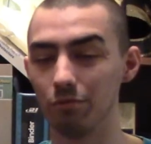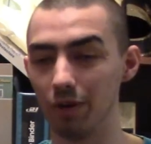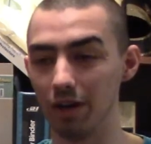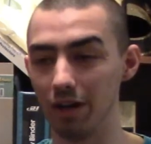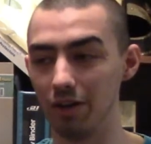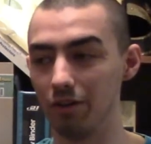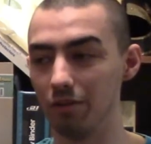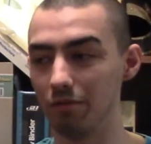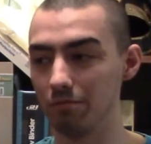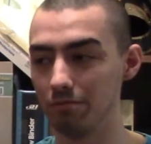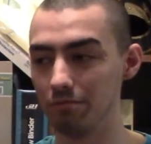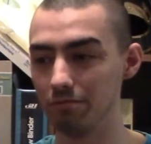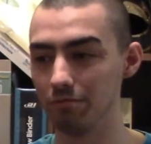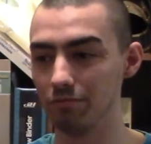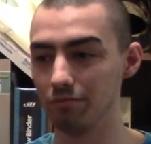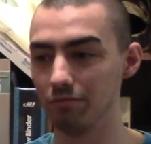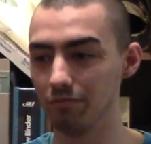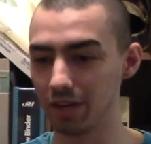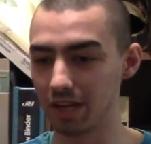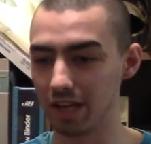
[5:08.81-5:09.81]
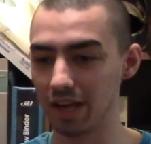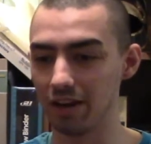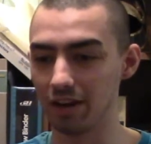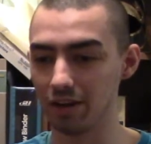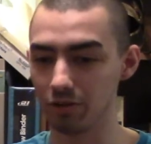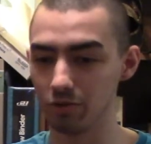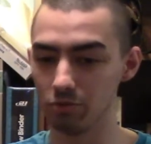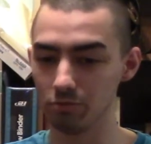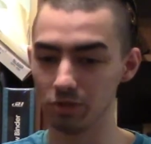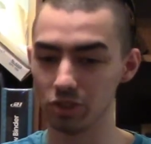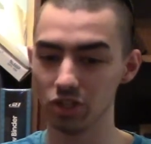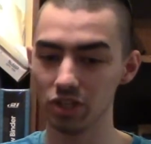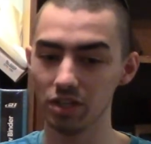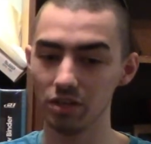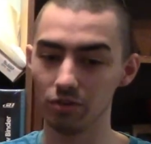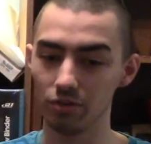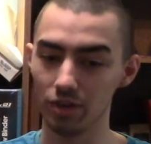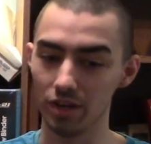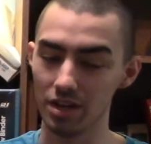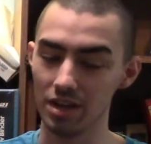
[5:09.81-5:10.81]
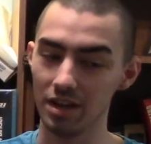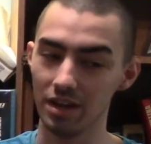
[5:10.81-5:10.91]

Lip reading: well, mechanical machinery.